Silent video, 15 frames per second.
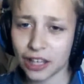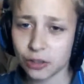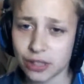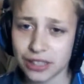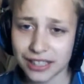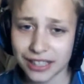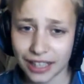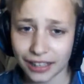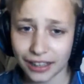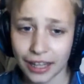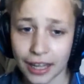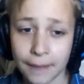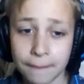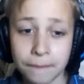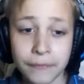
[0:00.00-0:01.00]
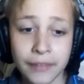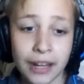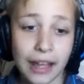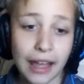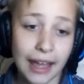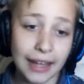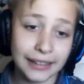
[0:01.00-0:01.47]
so he goes inside the,
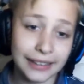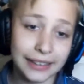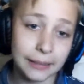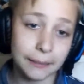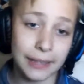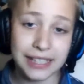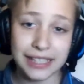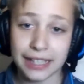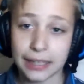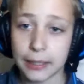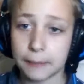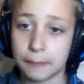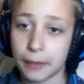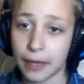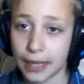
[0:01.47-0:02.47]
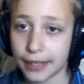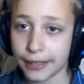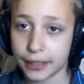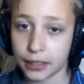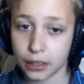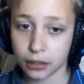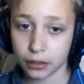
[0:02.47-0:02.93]
and he basically
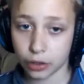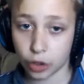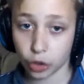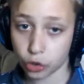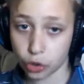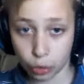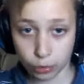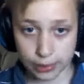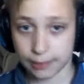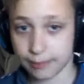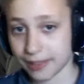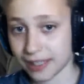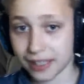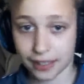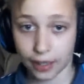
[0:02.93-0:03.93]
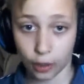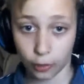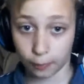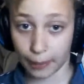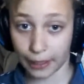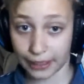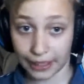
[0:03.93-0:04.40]
play controls
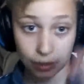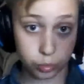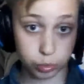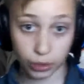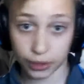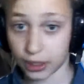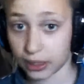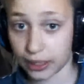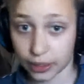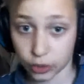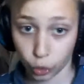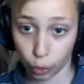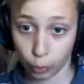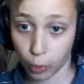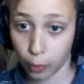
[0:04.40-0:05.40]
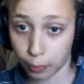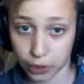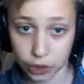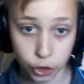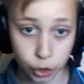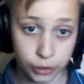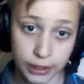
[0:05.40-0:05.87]
himself by like running like
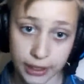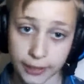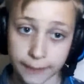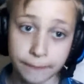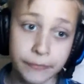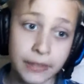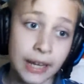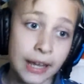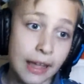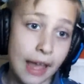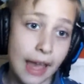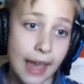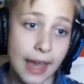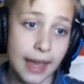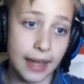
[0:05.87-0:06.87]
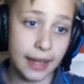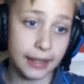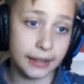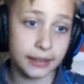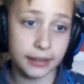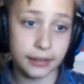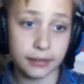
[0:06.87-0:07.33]
normal but in 2D.
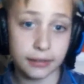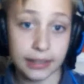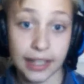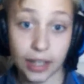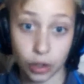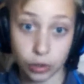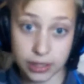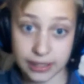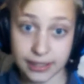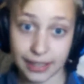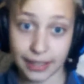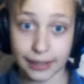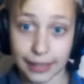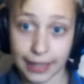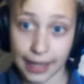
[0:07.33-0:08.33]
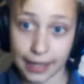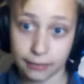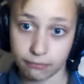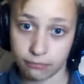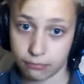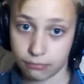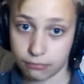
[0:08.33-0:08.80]
And he goes inside the
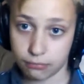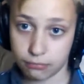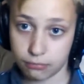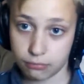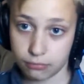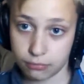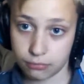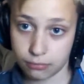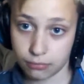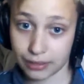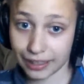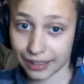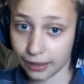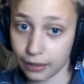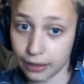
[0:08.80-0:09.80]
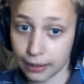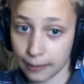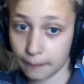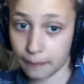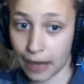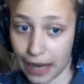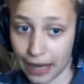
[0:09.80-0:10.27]
game. The,
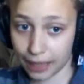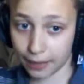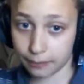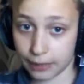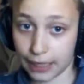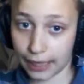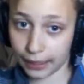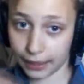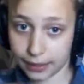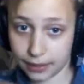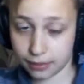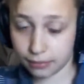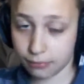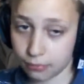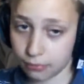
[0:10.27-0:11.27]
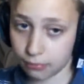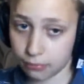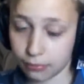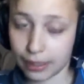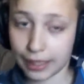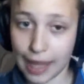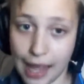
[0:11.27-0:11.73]
I'm getting
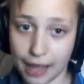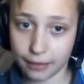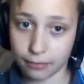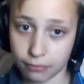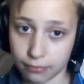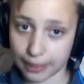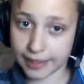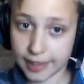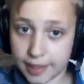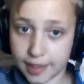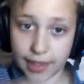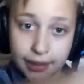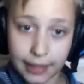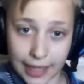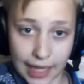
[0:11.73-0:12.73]
the game, gets